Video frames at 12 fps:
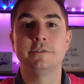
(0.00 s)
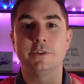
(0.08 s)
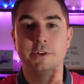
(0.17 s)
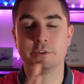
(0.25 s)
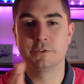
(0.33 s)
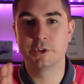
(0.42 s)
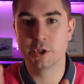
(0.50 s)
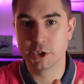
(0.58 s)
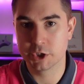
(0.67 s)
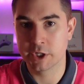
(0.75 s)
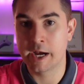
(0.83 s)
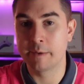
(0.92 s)
to, to
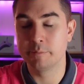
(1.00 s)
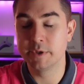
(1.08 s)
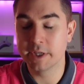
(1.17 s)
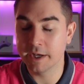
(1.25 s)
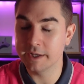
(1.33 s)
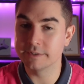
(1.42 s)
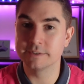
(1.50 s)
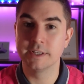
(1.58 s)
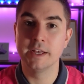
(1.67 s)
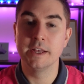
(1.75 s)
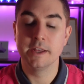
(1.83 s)
shop, because